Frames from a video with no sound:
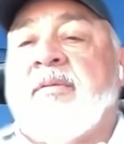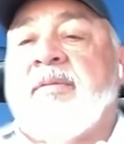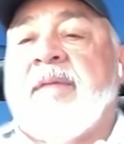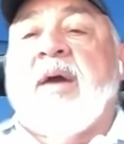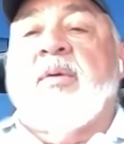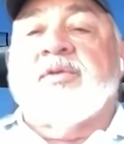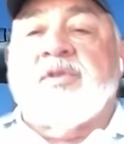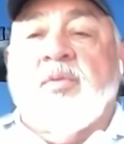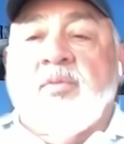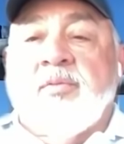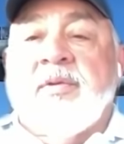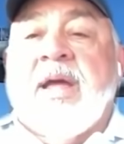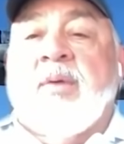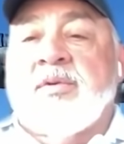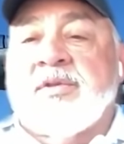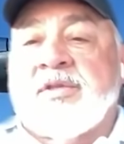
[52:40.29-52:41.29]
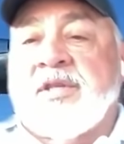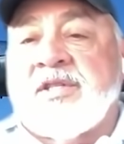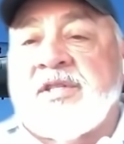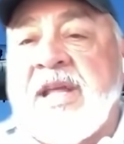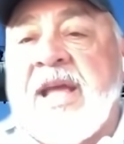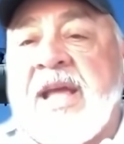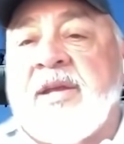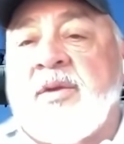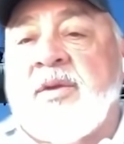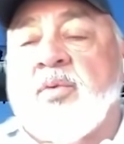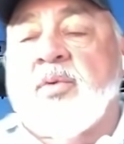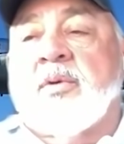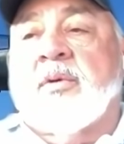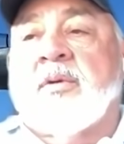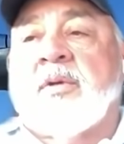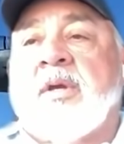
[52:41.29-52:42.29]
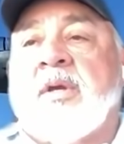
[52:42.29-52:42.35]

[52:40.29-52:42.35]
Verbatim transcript: that was a that was a standing rule.